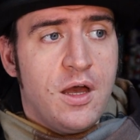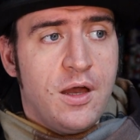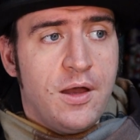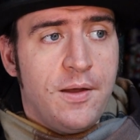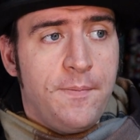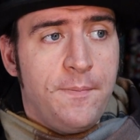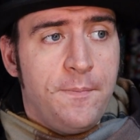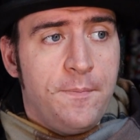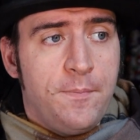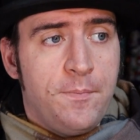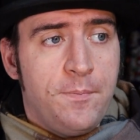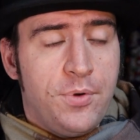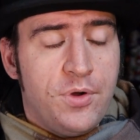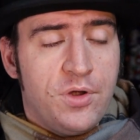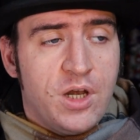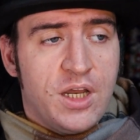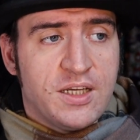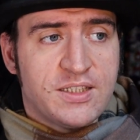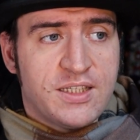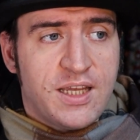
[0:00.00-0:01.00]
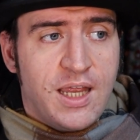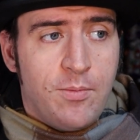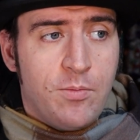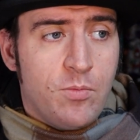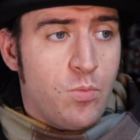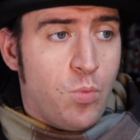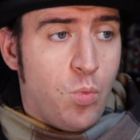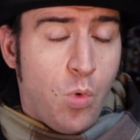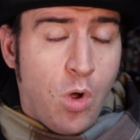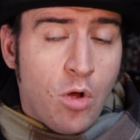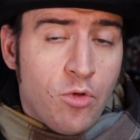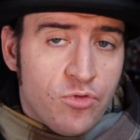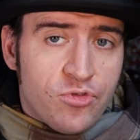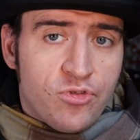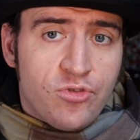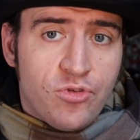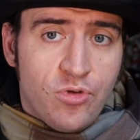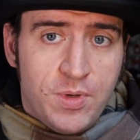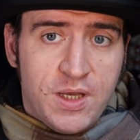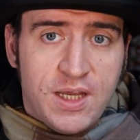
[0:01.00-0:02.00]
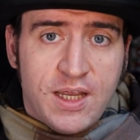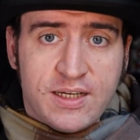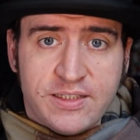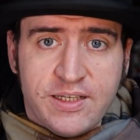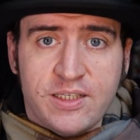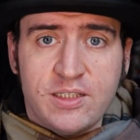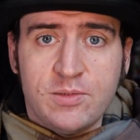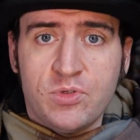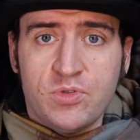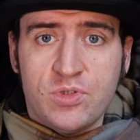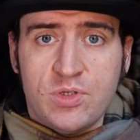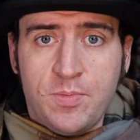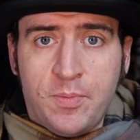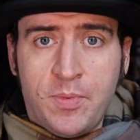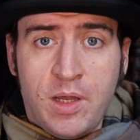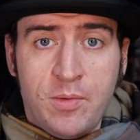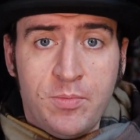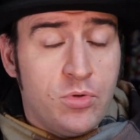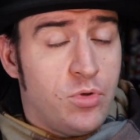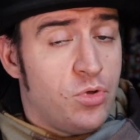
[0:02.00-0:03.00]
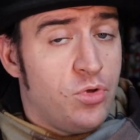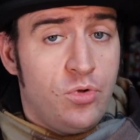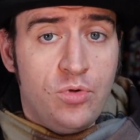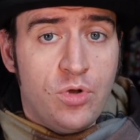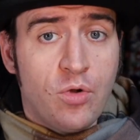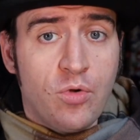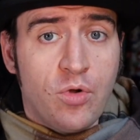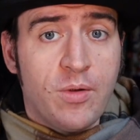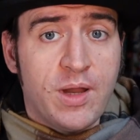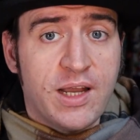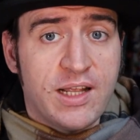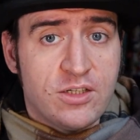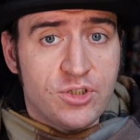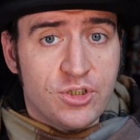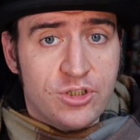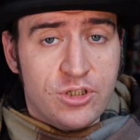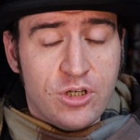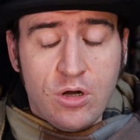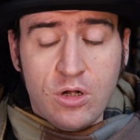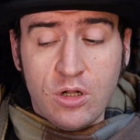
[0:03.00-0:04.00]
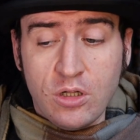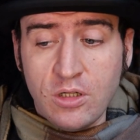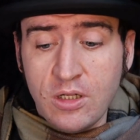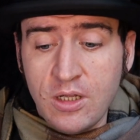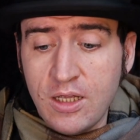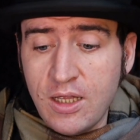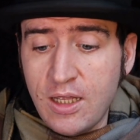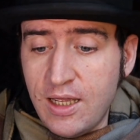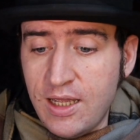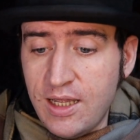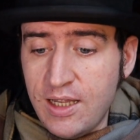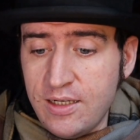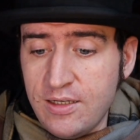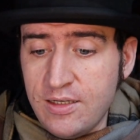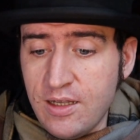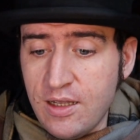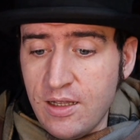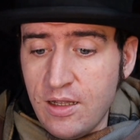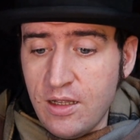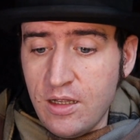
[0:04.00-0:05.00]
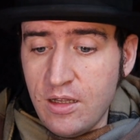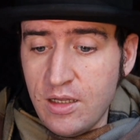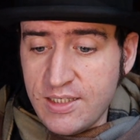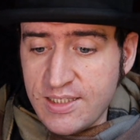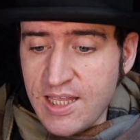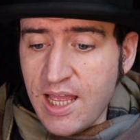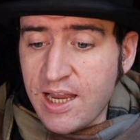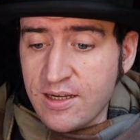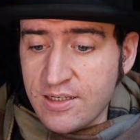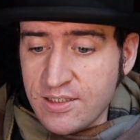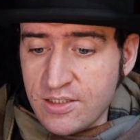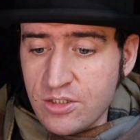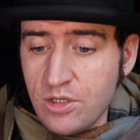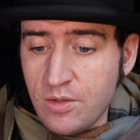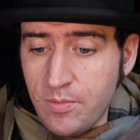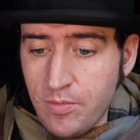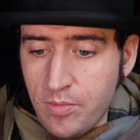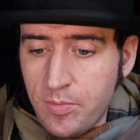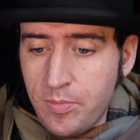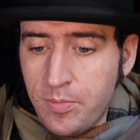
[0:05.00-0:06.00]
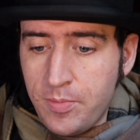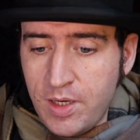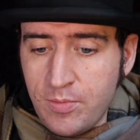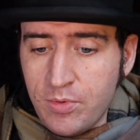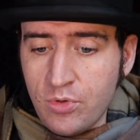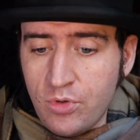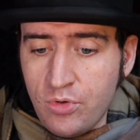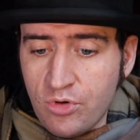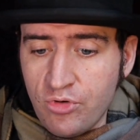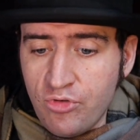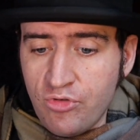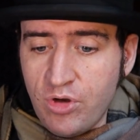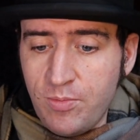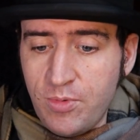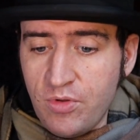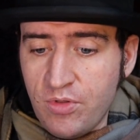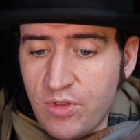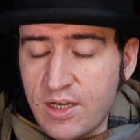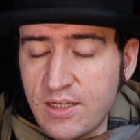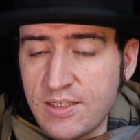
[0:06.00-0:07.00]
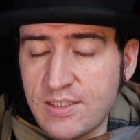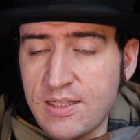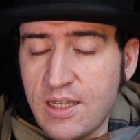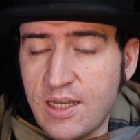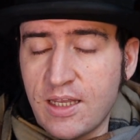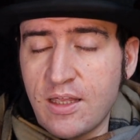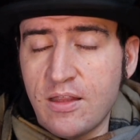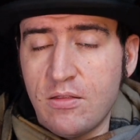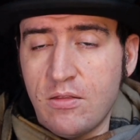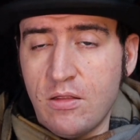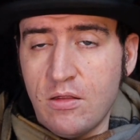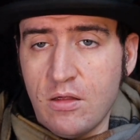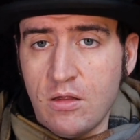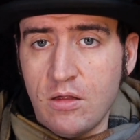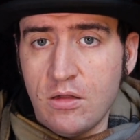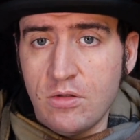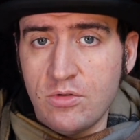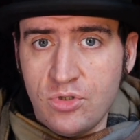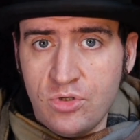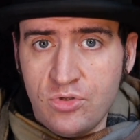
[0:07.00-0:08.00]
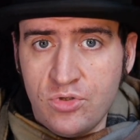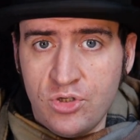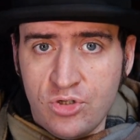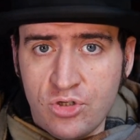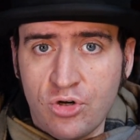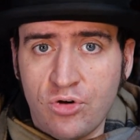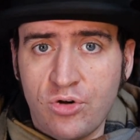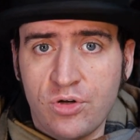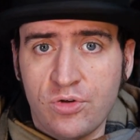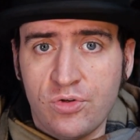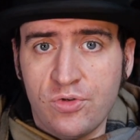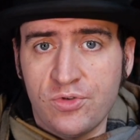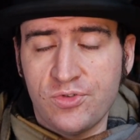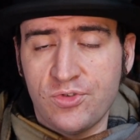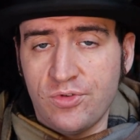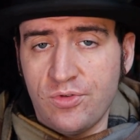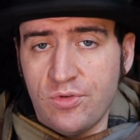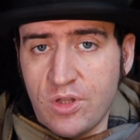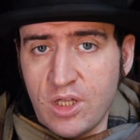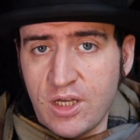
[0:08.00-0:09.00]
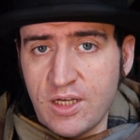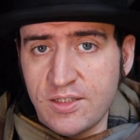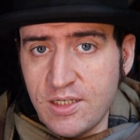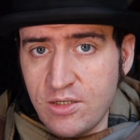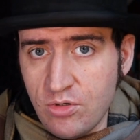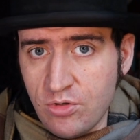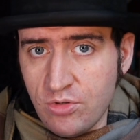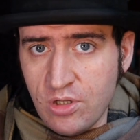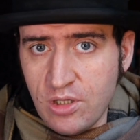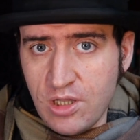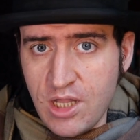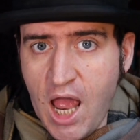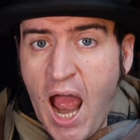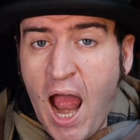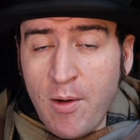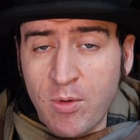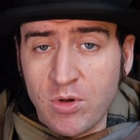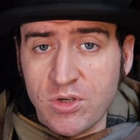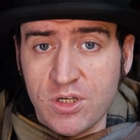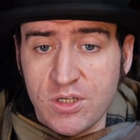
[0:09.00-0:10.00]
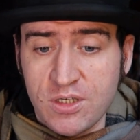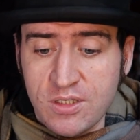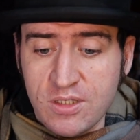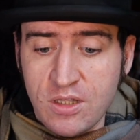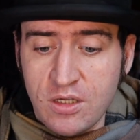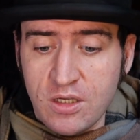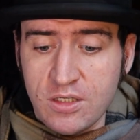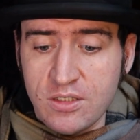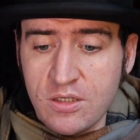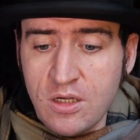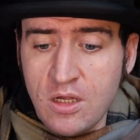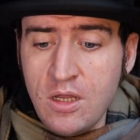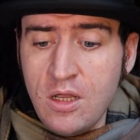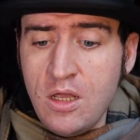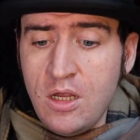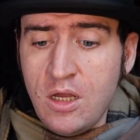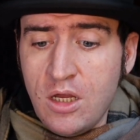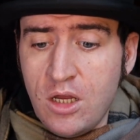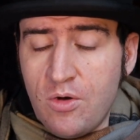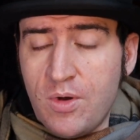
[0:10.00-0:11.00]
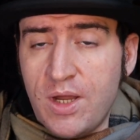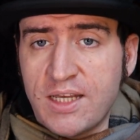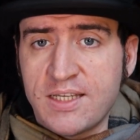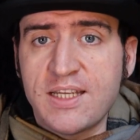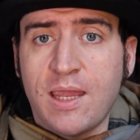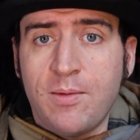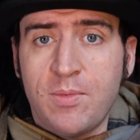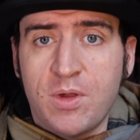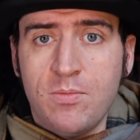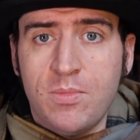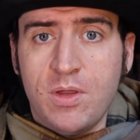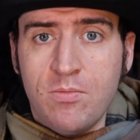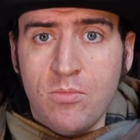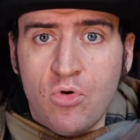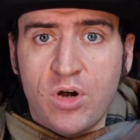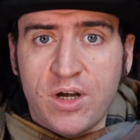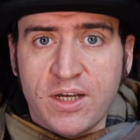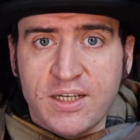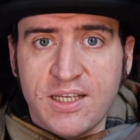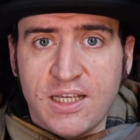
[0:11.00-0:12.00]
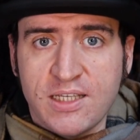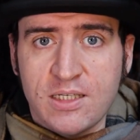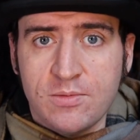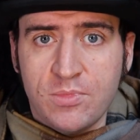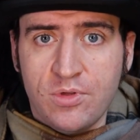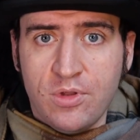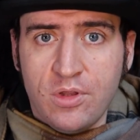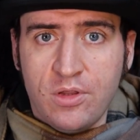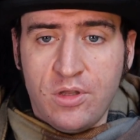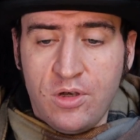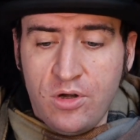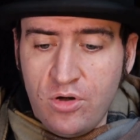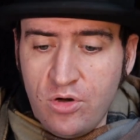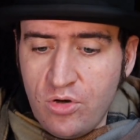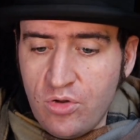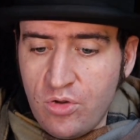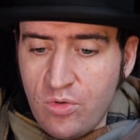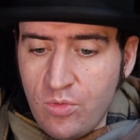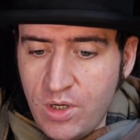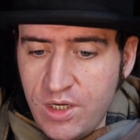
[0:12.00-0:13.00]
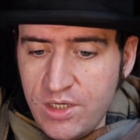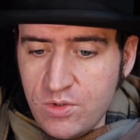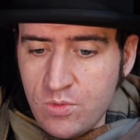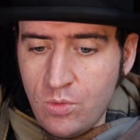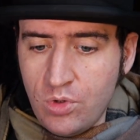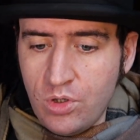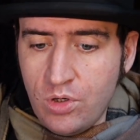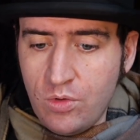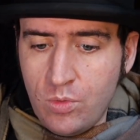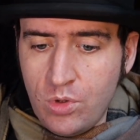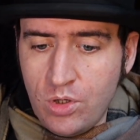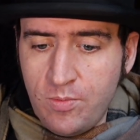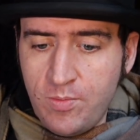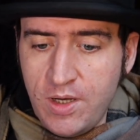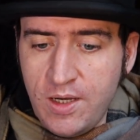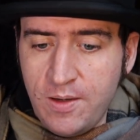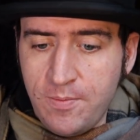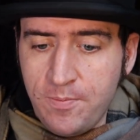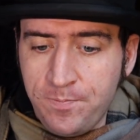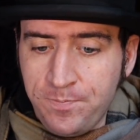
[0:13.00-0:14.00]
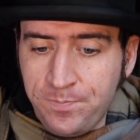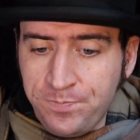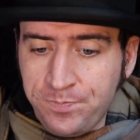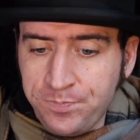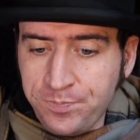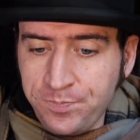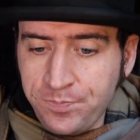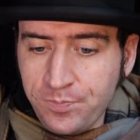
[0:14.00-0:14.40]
But Inkscape wants to be accessible to people who don't know English at all, and it's thanks to people who contribute things like the tutorials and things in all the languages that, you know, Inkscape can be more accessible than it otherwise would be.